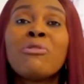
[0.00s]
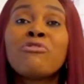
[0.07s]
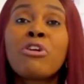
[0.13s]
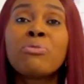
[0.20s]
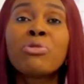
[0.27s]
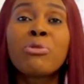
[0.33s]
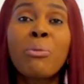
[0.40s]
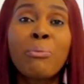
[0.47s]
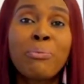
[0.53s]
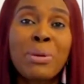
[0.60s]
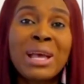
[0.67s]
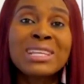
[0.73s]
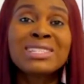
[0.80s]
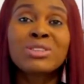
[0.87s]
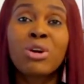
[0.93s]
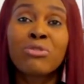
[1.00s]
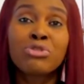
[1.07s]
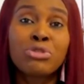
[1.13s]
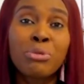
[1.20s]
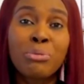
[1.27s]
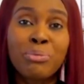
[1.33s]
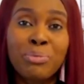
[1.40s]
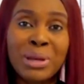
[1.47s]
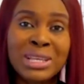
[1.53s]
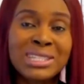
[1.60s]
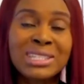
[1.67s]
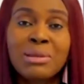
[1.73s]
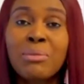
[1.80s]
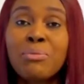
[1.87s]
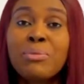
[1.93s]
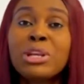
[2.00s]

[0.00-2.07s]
from the best of the best.